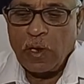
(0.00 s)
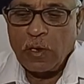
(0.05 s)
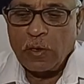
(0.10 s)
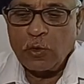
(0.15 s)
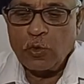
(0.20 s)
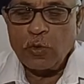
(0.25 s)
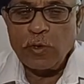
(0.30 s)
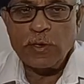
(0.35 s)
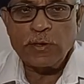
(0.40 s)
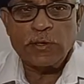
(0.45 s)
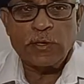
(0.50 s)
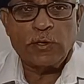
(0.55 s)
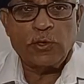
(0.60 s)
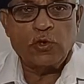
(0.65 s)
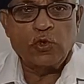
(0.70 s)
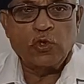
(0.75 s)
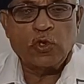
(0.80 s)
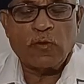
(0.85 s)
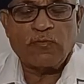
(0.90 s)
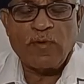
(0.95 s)
During the
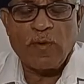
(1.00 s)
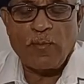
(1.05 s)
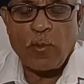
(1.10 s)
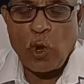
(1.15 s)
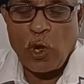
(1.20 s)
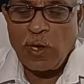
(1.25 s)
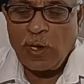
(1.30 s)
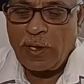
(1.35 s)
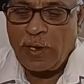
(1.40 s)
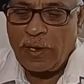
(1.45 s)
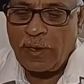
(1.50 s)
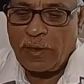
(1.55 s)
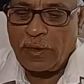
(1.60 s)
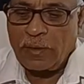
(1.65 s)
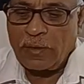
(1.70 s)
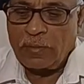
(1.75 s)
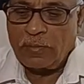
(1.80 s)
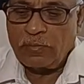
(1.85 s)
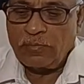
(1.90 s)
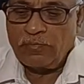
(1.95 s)
use of a
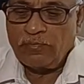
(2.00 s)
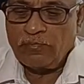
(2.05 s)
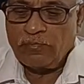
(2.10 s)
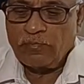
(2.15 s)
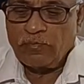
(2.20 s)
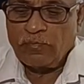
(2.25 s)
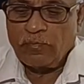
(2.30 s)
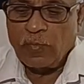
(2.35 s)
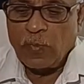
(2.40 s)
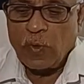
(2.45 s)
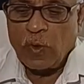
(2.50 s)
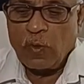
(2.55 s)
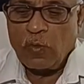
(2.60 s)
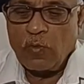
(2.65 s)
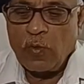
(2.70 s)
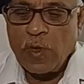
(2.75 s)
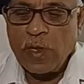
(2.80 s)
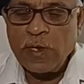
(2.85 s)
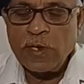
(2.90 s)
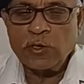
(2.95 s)
boiler,
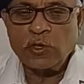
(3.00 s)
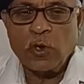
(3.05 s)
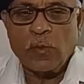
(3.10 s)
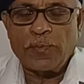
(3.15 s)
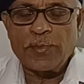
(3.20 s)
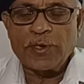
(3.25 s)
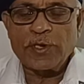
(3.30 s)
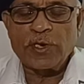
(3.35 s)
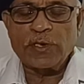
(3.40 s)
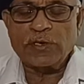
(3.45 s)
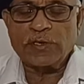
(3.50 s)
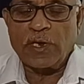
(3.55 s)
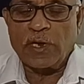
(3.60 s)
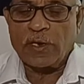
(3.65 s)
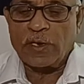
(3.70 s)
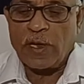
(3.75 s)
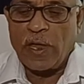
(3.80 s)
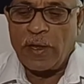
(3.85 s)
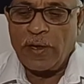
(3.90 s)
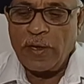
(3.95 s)
various operations
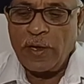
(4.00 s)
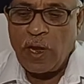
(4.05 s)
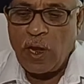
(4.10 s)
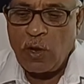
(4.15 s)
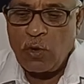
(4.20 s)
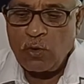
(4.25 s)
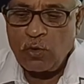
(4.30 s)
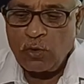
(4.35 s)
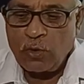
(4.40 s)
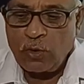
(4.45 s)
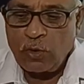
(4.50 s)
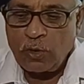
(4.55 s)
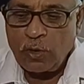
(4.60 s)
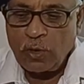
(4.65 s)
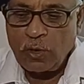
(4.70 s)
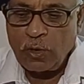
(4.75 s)
are carried out